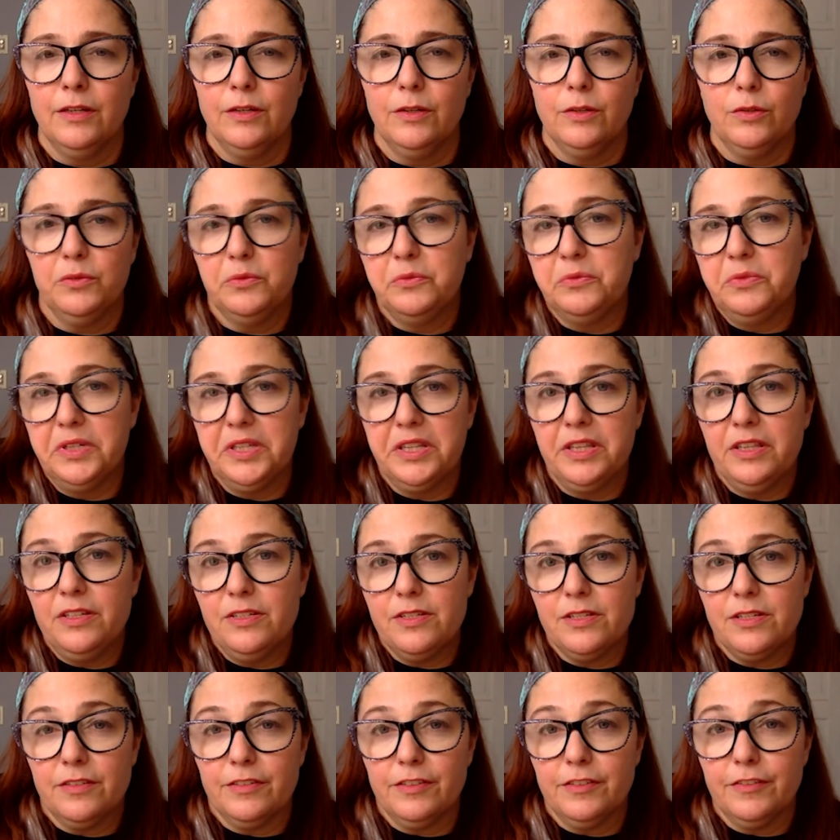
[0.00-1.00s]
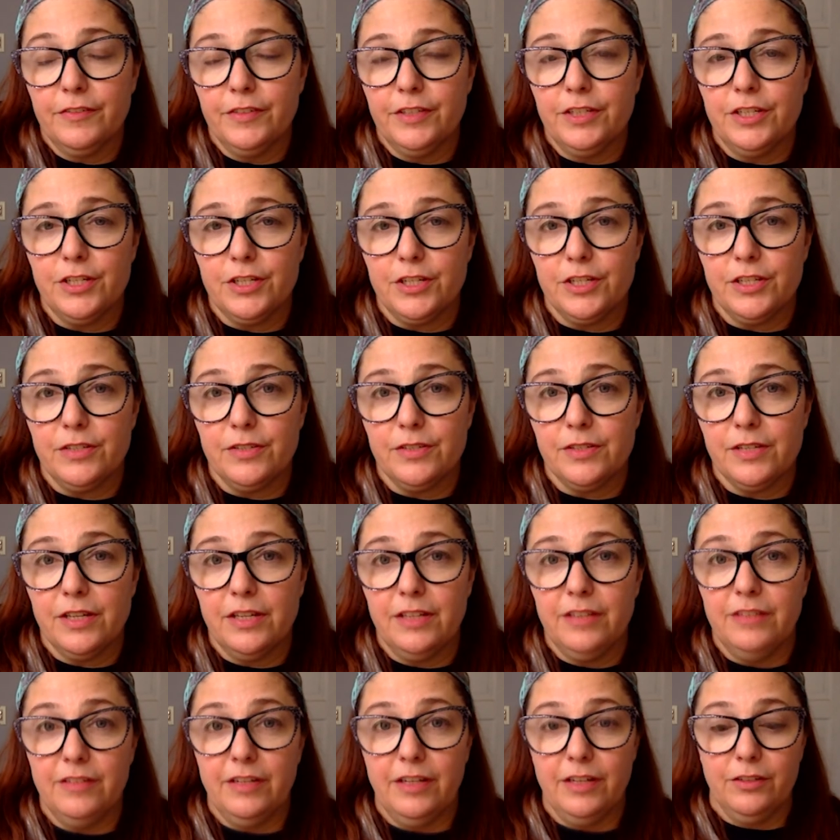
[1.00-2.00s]
with these different finishes
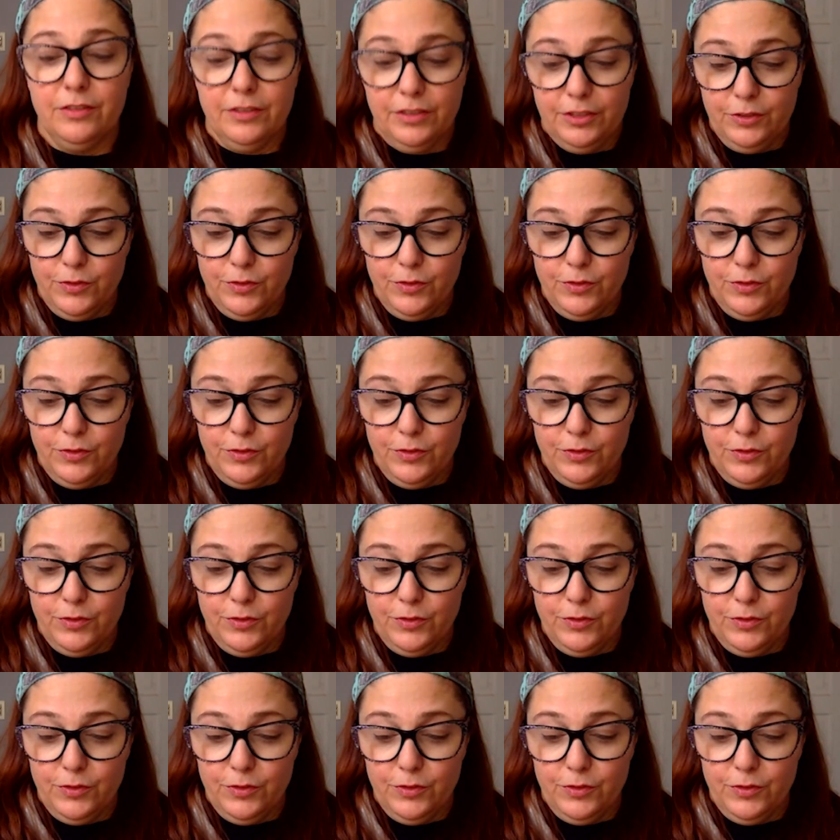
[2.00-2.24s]
and and